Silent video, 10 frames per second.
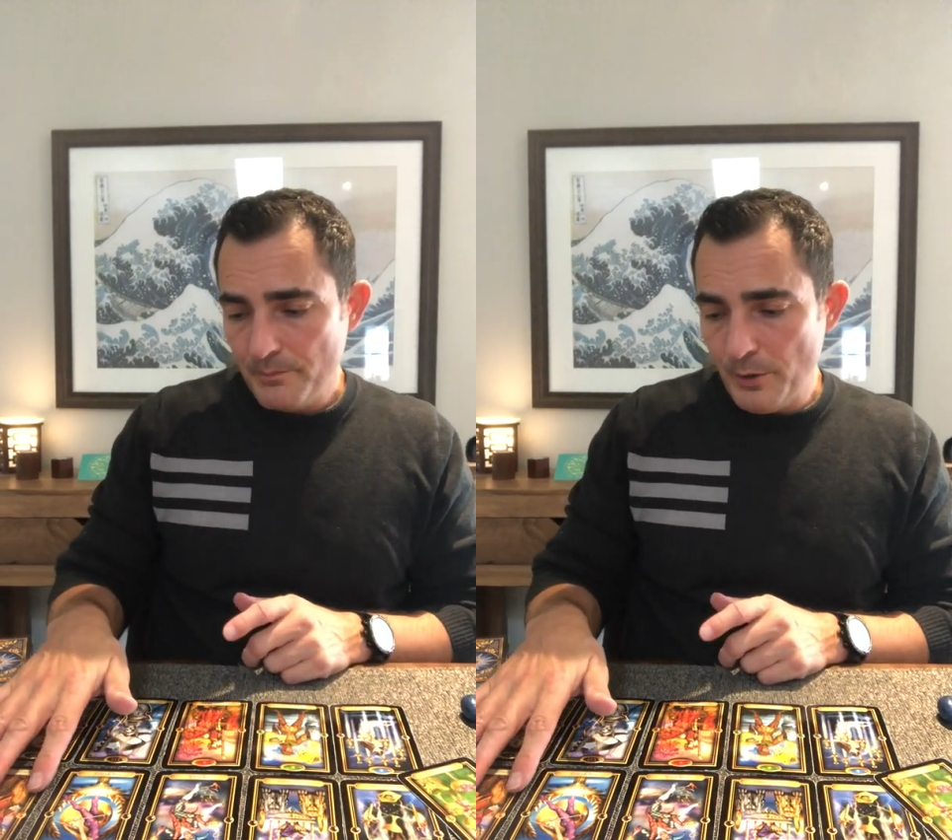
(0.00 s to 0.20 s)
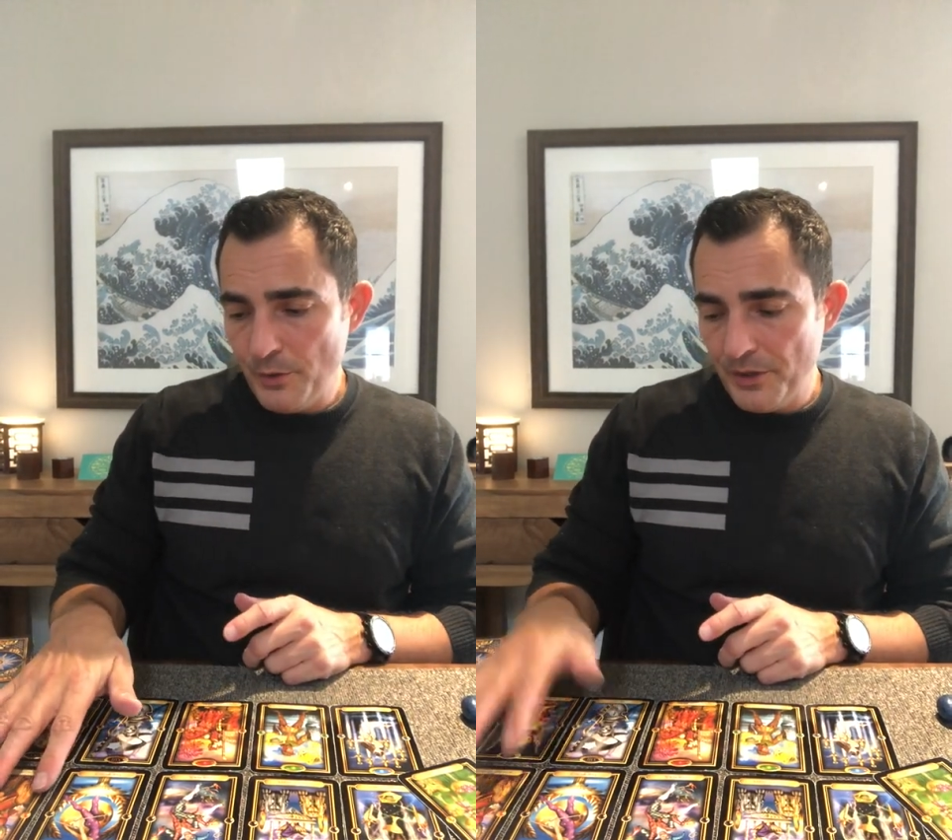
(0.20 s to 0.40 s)

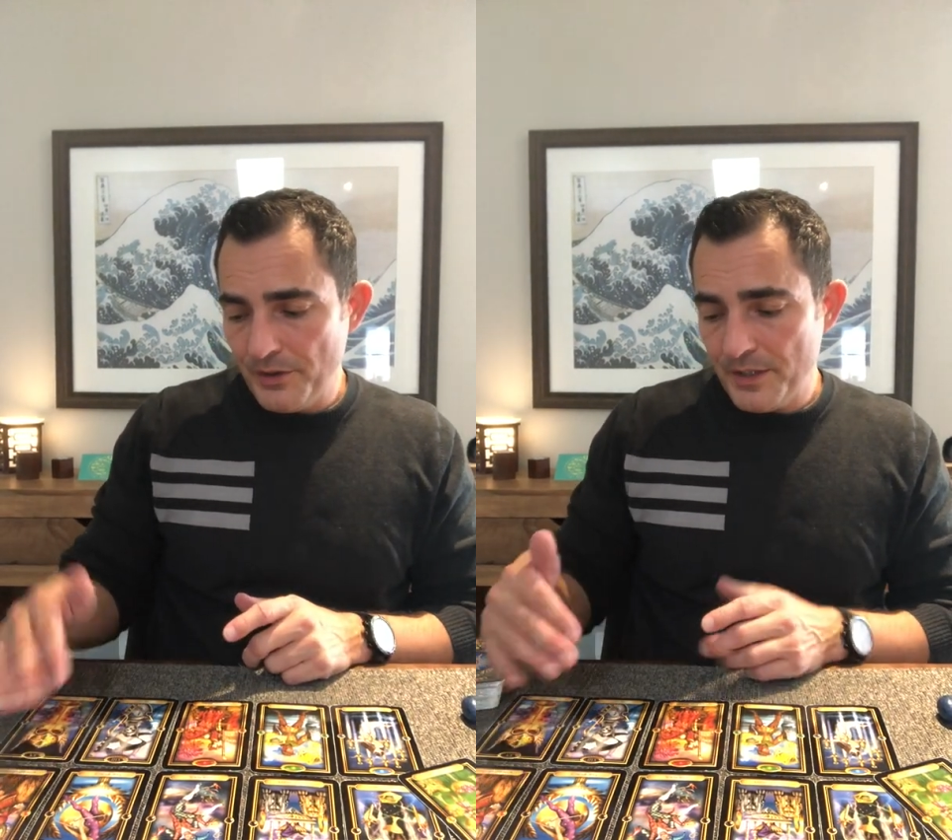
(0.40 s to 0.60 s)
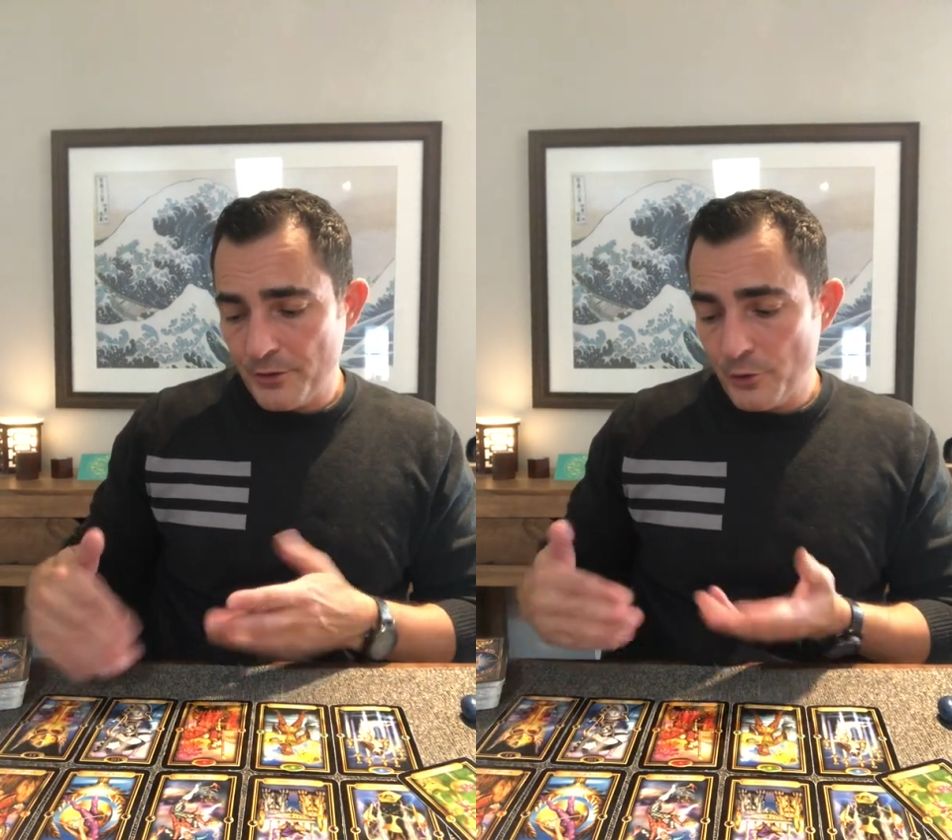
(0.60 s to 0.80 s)
Both of
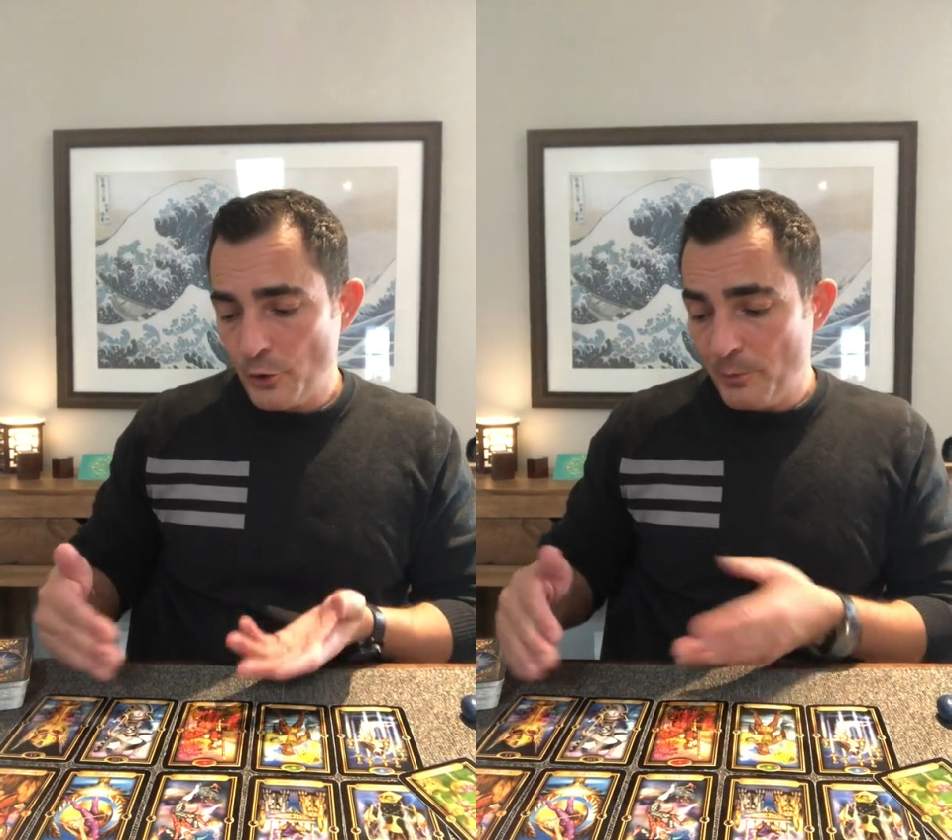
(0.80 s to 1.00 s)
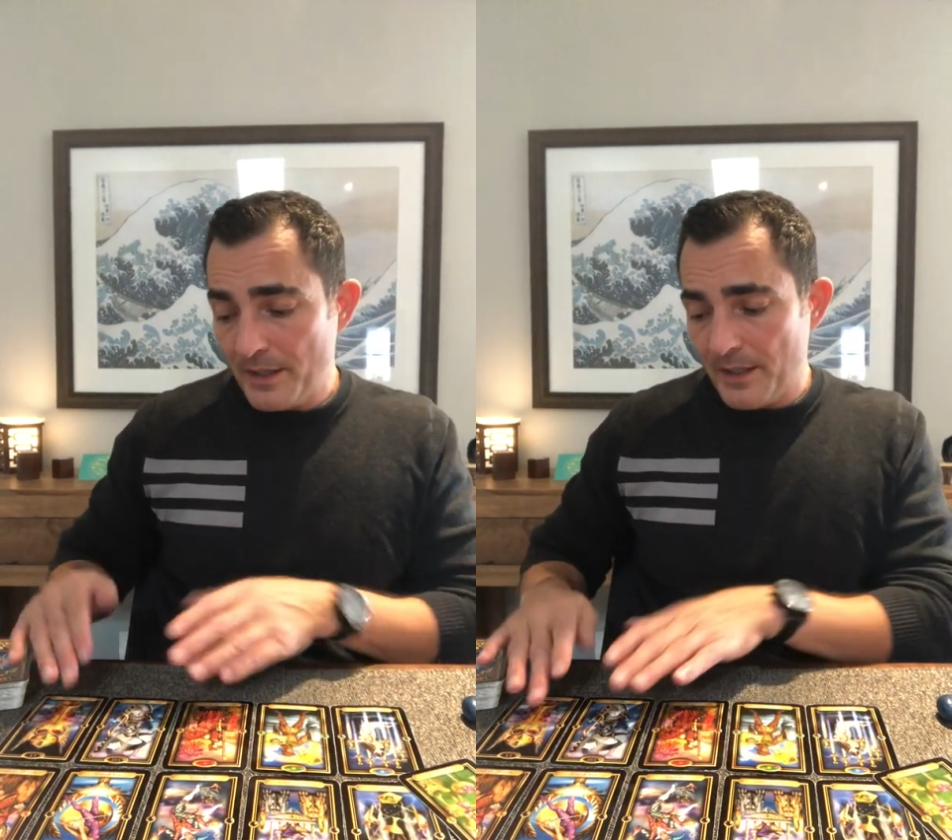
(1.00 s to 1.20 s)
these are
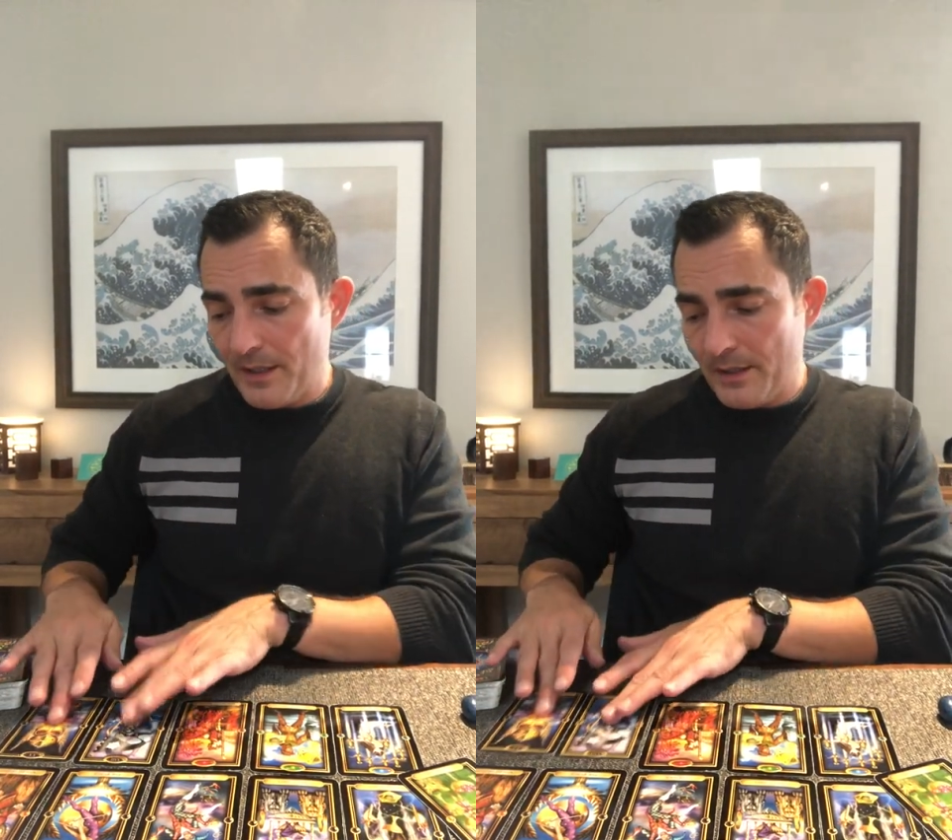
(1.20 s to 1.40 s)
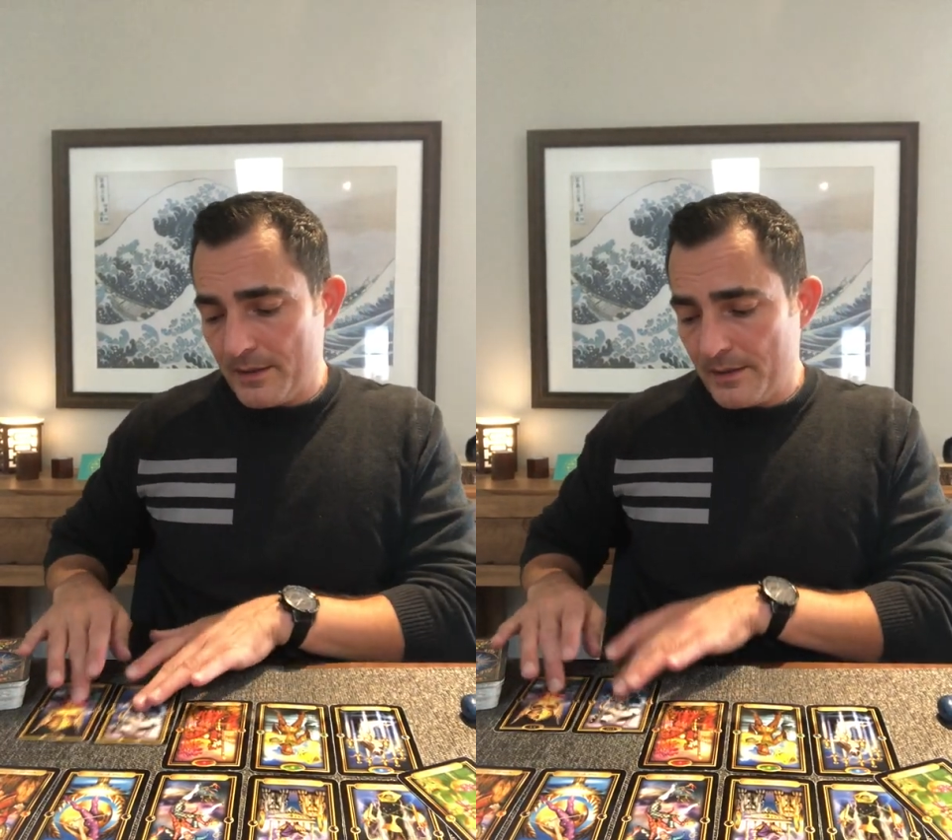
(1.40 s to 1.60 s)
new
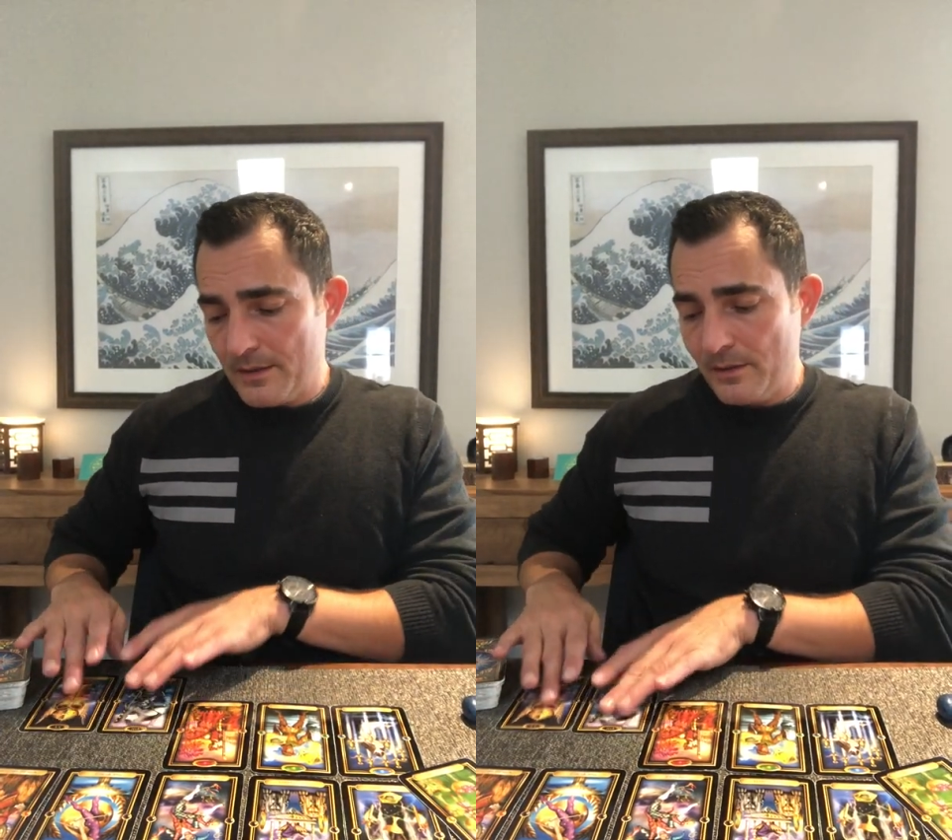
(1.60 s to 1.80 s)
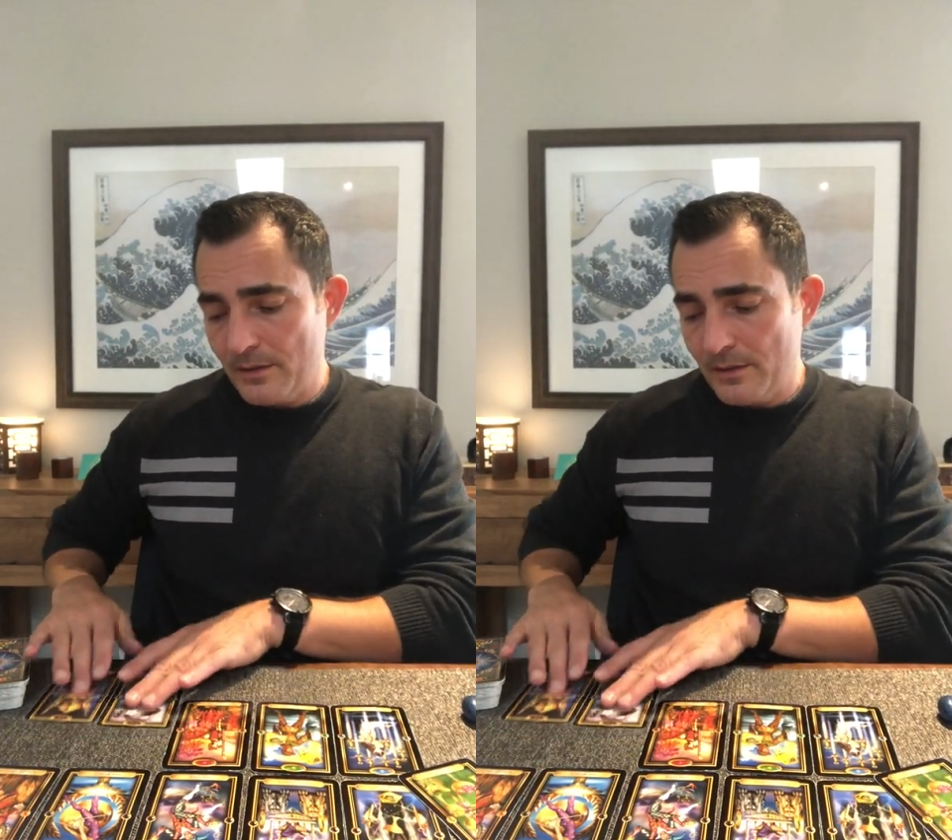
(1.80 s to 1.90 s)
beginnings.